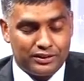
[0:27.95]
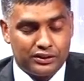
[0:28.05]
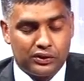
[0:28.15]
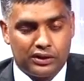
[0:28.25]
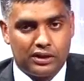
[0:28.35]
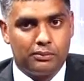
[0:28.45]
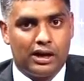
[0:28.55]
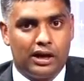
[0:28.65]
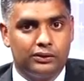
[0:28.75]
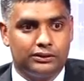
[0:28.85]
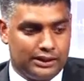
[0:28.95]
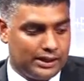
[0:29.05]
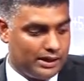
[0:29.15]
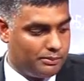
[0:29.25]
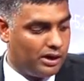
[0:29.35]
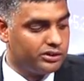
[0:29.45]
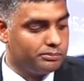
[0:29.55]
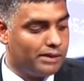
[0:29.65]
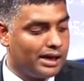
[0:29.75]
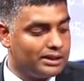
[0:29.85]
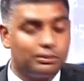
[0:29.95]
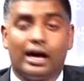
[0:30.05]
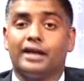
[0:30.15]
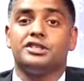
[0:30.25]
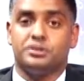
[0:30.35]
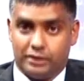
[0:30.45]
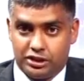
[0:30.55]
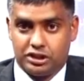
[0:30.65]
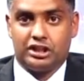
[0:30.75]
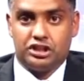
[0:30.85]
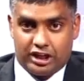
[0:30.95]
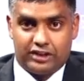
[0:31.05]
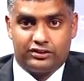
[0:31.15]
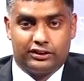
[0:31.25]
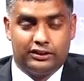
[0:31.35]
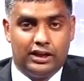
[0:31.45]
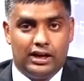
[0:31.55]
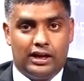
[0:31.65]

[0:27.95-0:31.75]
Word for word: We're talking about uh, about market participation in general,